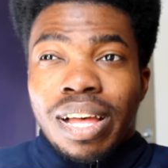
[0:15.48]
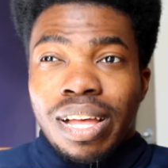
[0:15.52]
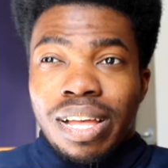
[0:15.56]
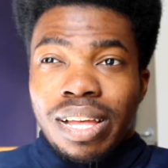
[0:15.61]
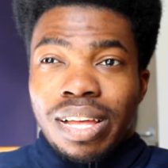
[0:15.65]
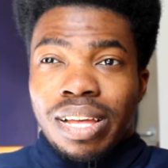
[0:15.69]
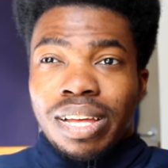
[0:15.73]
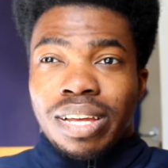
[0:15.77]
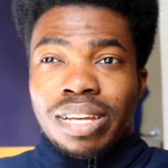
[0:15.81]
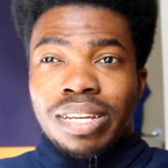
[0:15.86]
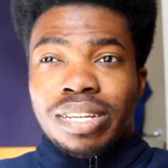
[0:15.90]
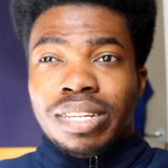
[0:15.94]

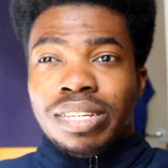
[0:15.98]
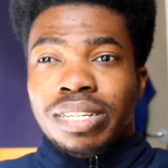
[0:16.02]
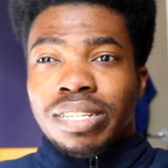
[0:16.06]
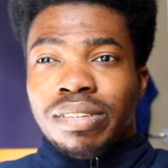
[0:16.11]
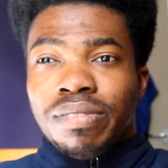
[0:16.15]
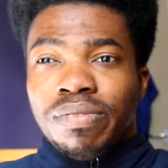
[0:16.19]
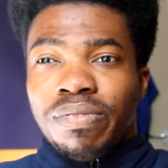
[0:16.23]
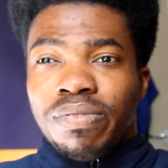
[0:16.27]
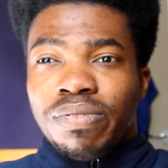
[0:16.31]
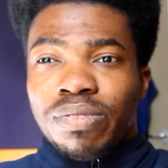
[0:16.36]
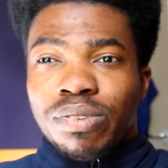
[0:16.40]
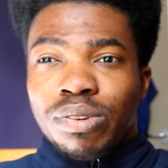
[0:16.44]
I
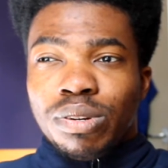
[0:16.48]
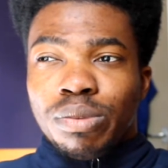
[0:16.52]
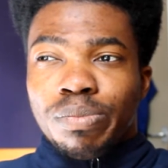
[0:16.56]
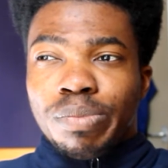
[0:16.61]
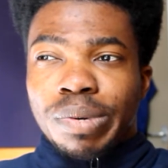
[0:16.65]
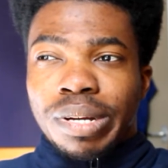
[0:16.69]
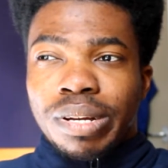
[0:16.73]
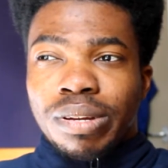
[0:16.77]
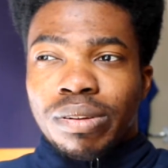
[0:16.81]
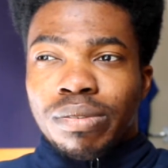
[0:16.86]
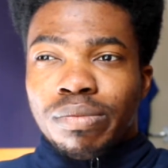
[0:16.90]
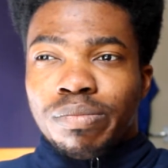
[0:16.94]
thought
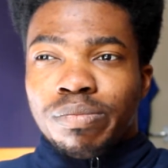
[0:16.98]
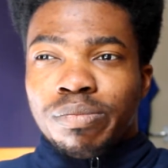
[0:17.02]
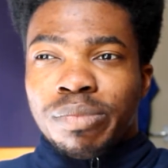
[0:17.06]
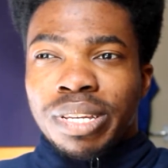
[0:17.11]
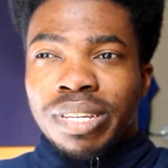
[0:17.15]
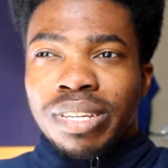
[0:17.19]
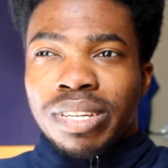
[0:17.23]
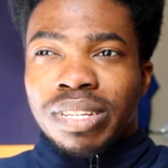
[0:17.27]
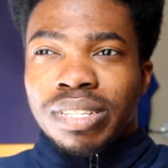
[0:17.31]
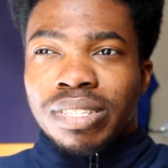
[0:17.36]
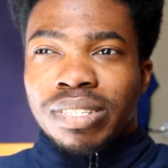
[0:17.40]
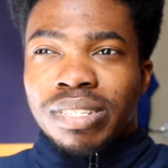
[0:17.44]
about
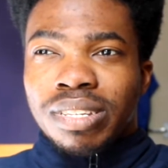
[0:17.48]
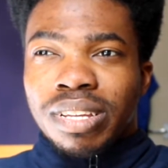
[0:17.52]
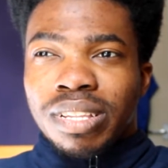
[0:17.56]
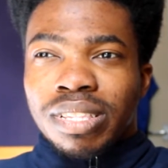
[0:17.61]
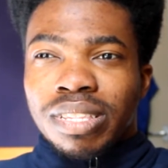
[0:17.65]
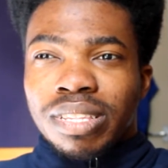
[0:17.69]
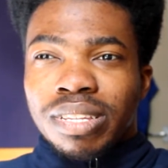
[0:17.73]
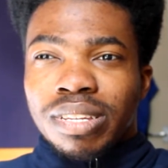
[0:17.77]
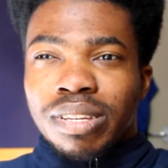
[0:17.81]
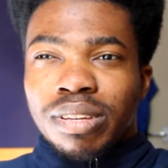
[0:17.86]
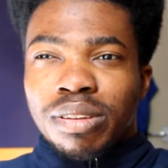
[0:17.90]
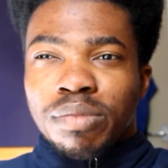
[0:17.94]
making
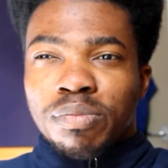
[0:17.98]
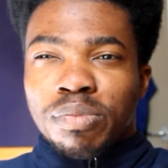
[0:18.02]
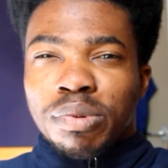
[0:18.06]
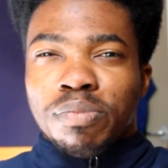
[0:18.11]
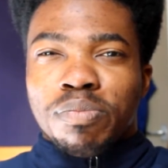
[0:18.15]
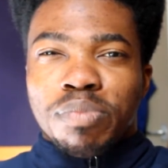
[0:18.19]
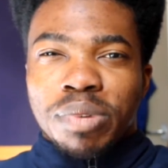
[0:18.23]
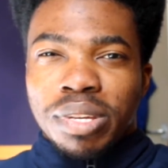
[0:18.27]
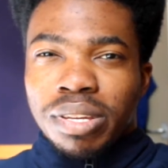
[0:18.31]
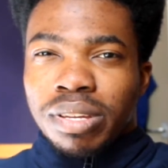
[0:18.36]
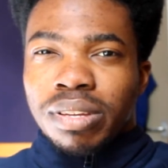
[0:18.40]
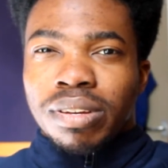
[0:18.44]
something a
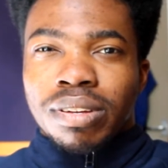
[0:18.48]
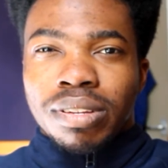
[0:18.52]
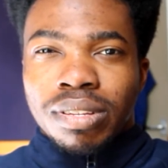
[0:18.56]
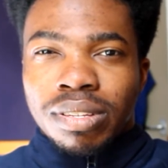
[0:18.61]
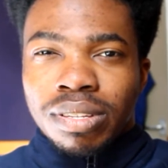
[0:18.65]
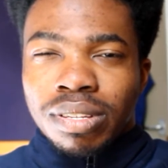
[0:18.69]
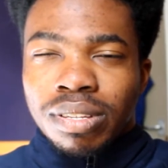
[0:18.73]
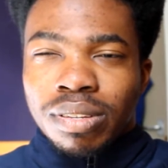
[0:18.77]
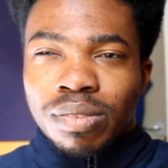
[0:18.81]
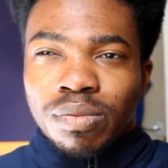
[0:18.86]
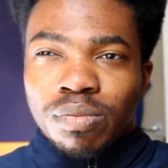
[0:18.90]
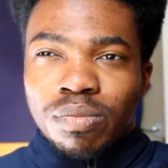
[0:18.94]
bit bigger
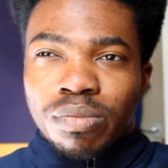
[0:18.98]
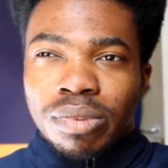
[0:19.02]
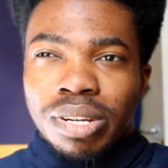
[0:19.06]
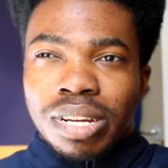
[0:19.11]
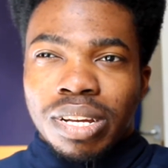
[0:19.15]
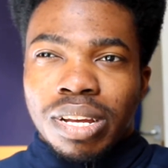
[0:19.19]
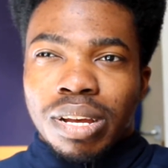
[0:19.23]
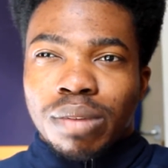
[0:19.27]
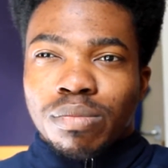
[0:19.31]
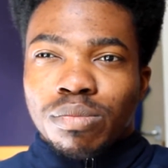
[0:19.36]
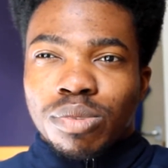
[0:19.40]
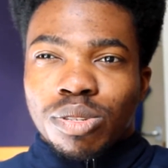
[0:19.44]
when it
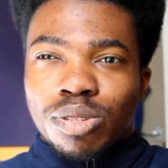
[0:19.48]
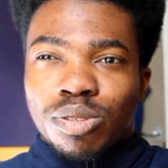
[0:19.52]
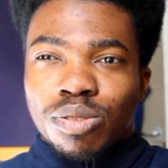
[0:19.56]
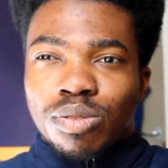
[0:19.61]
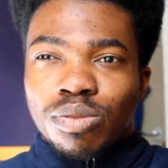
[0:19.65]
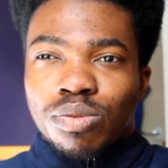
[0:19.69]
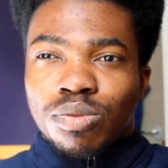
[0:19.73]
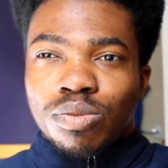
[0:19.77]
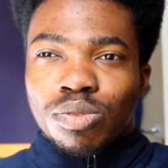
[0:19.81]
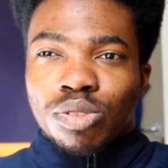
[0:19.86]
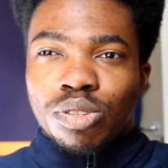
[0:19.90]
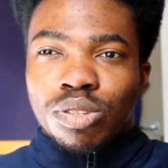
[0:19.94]
comes
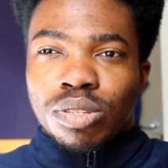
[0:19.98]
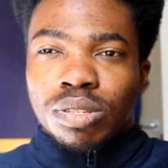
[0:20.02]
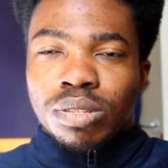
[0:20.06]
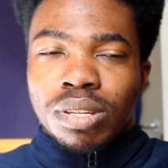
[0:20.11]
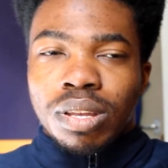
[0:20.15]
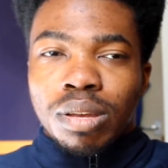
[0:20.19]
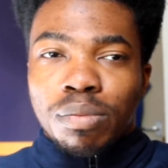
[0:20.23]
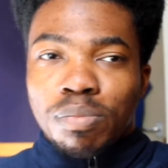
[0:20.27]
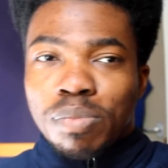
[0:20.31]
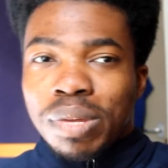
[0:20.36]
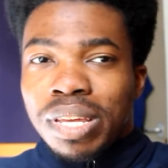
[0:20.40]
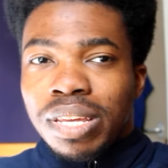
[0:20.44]
to
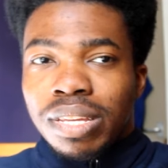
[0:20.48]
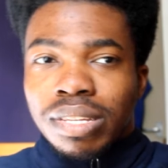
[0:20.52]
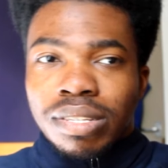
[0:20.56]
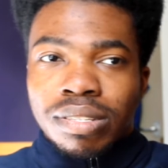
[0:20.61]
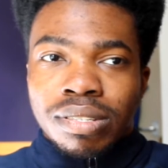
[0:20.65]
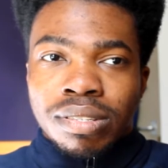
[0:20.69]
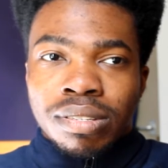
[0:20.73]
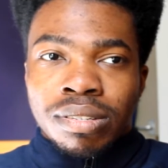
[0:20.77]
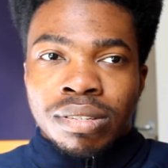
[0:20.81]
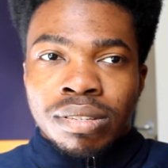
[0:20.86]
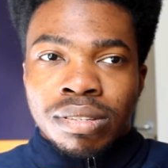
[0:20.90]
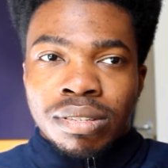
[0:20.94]
just a
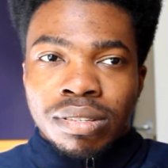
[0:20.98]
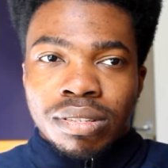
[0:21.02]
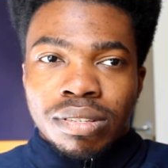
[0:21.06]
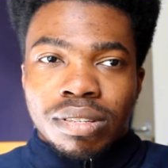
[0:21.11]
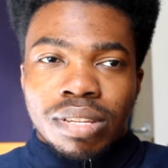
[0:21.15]
piece.